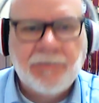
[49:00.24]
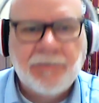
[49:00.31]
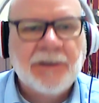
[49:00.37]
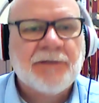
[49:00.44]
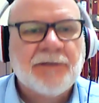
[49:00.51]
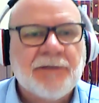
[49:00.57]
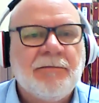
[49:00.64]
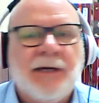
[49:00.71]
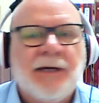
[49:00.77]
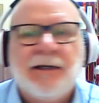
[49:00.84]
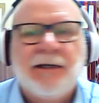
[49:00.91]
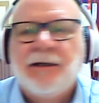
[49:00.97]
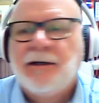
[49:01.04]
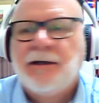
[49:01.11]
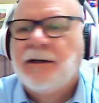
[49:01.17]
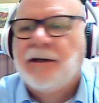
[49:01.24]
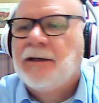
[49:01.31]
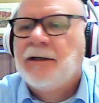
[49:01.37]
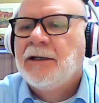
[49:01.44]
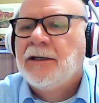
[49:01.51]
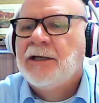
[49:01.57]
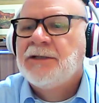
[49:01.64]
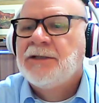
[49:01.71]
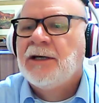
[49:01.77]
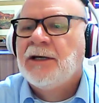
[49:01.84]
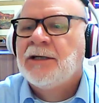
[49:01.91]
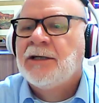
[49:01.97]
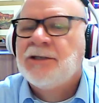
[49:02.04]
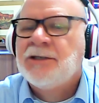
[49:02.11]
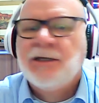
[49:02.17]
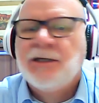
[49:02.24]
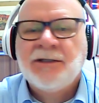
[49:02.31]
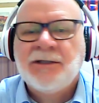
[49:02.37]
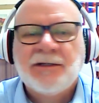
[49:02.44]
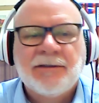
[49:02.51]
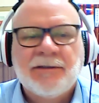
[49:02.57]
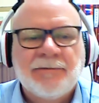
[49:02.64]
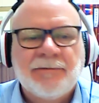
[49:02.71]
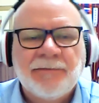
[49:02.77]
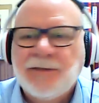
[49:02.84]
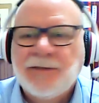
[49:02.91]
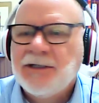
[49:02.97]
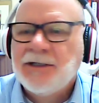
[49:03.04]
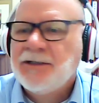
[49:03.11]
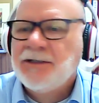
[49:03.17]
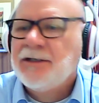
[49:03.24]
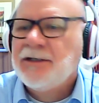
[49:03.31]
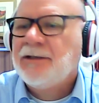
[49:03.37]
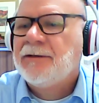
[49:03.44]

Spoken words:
Doesn't matter. Yes, Jess? Jesse?